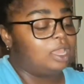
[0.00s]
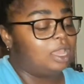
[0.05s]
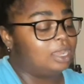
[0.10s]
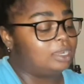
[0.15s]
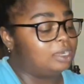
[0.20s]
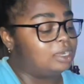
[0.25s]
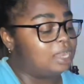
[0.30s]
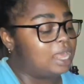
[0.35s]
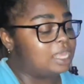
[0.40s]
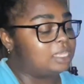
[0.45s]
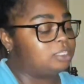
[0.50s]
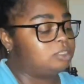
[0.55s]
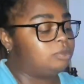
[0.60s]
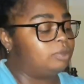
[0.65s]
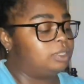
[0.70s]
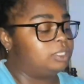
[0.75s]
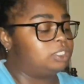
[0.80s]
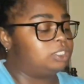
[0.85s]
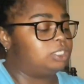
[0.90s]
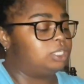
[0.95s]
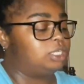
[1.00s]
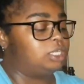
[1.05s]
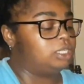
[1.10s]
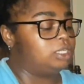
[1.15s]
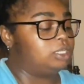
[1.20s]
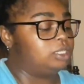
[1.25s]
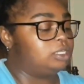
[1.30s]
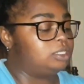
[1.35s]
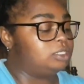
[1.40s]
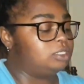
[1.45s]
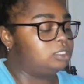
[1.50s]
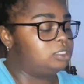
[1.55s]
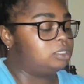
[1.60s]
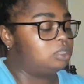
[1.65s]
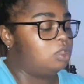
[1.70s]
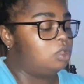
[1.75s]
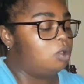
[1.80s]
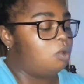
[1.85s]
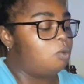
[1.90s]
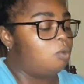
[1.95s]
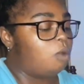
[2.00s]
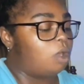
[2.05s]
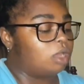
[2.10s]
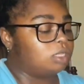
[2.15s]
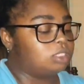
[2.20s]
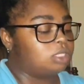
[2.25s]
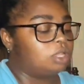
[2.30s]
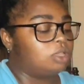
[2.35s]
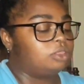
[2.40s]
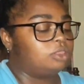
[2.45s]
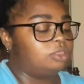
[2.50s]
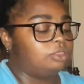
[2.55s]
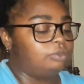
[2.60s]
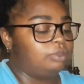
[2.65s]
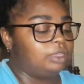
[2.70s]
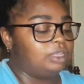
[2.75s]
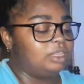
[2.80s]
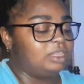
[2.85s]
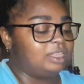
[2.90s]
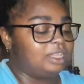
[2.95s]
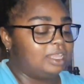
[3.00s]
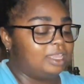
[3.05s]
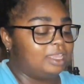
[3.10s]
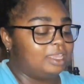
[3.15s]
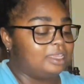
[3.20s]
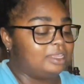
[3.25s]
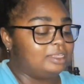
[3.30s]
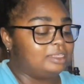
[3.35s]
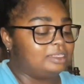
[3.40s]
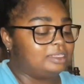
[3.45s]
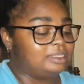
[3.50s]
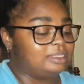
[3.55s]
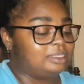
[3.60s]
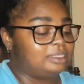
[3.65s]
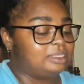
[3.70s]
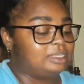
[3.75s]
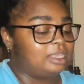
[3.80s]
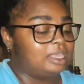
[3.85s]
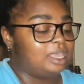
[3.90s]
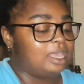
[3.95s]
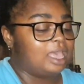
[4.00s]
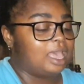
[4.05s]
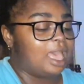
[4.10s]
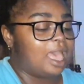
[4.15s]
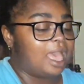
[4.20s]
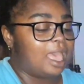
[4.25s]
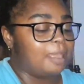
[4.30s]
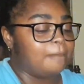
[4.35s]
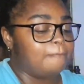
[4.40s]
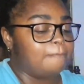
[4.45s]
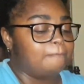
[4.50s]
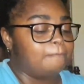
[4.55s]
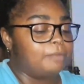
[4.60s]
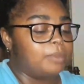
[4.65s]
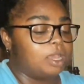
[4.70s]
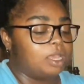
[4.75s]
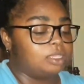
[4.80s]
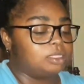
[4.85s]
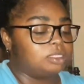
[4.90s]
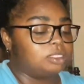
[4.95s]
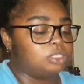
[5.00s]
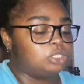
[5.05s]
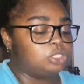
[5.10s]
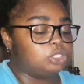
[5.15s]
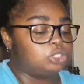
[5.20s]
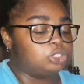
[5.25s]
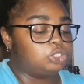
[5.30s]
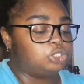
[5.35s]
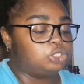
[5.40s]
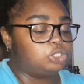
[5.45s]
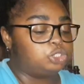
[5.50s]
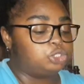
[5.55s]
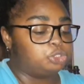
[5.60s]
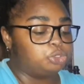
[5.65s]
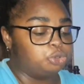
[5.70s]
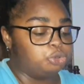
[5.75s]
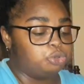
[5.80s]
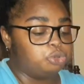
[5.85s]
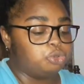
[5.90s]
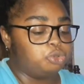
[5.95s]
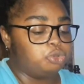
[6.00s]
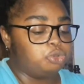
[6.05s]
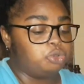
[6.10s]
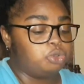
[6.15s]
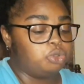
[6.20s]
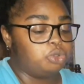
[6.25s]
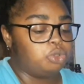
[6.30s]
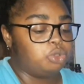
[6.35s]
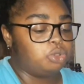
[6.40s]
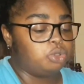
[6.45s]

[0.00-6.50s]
And the last question is, what are three things I must do